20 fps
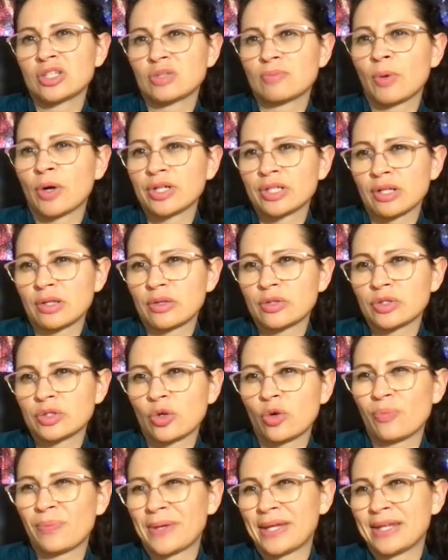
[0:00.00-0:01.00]
a smart
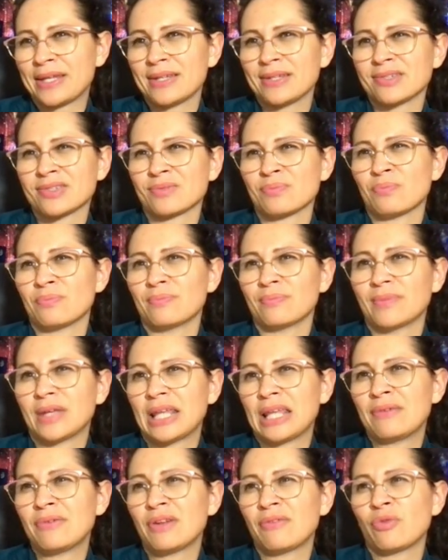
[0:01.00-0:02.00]
telescope is,
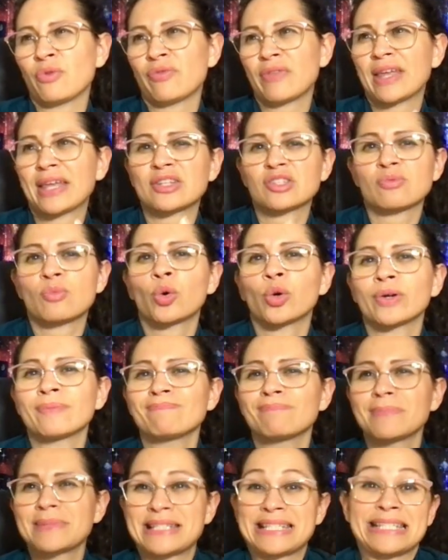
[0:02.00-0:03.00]
even if you think it's
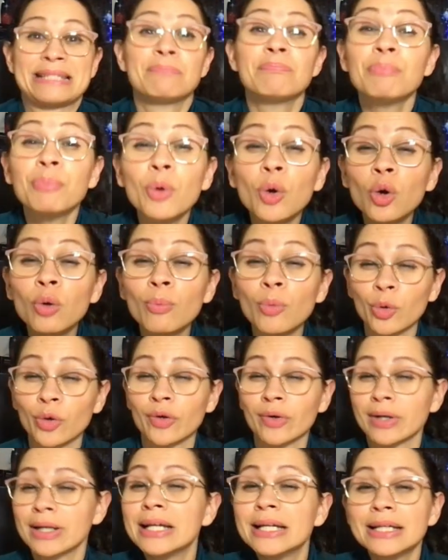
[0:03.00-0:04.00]
more simple,
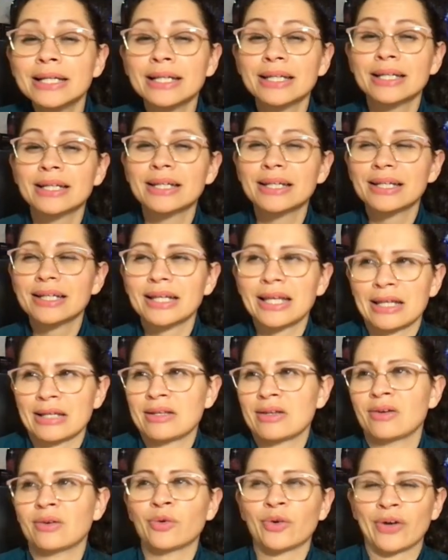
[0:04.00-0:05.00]
more
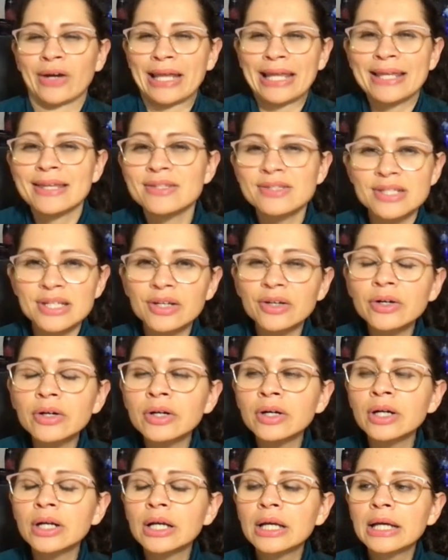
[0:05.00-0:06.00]
or
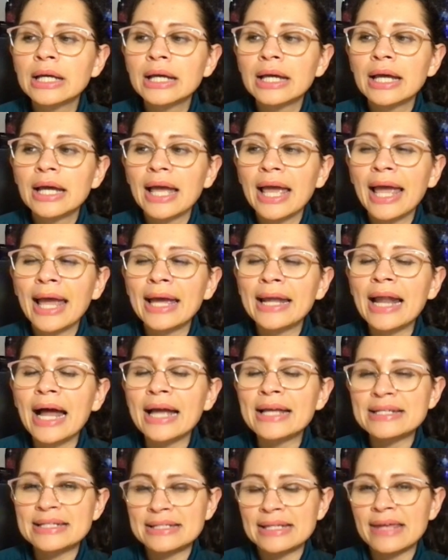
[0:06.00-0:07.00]
easier. And
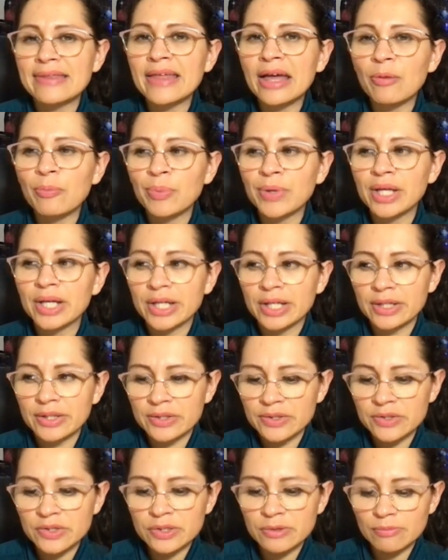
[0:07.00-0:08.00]
I say that
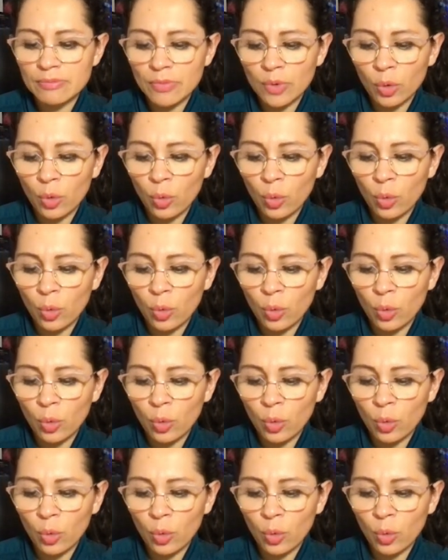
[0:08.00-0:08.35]
because